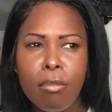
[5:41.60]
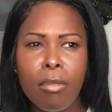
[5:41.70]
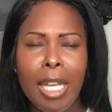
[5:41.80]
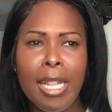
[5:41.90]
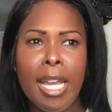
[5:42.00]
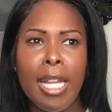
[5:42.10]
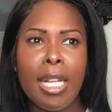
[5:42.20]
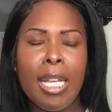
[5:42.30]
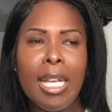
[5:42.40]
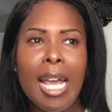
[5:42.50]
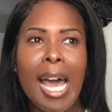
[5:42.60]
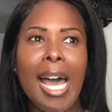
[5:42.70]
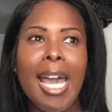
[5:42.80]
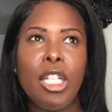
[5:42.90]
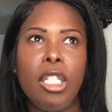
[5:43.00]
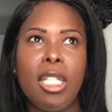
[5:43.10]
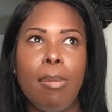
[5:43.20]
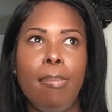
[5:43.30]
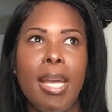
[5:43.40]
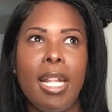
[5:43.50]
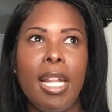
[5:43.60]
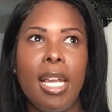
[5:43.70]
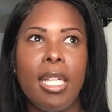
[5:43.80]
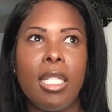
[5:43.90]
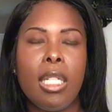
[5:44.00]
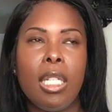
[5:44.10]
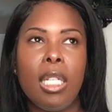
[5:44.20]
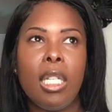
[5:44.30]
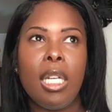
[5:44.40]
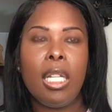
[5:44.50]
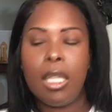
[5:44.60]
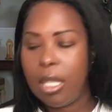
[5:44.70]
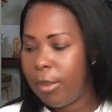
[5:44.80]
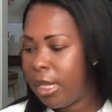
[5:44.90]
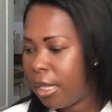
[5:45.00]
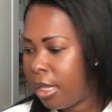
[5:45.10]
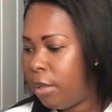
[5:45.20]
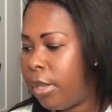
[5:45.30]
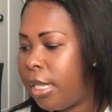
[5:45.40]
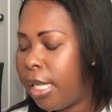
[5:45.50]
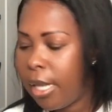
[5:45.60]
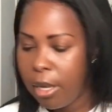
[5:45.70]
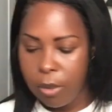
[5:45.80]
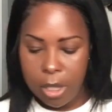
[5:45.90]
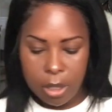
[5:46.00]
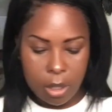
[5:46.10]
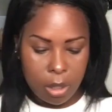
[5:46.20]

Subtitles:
and then I actually submitted it. Let me see what day that was.